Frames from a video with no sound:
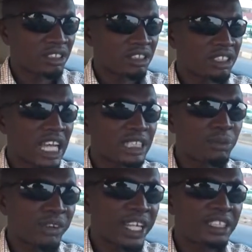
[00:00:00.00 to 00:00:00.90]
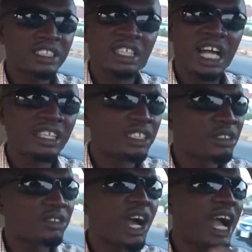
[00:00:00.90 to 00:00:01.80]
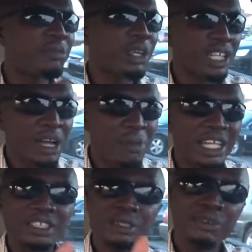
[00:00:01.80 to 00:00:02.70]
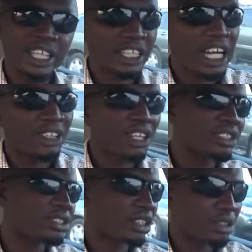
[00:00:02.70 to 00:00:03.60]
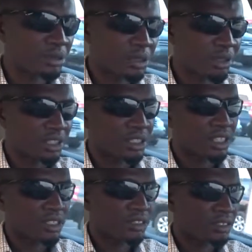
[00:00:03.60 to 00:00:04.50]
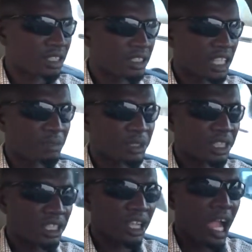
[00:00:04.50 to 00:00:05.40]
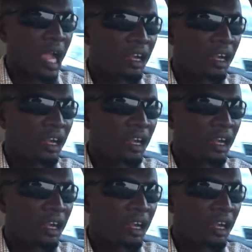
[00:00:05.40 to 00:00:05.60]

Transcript: Their springs are no, I'm talking about the spring now, not the shock absorbers. In case I'm mistaken.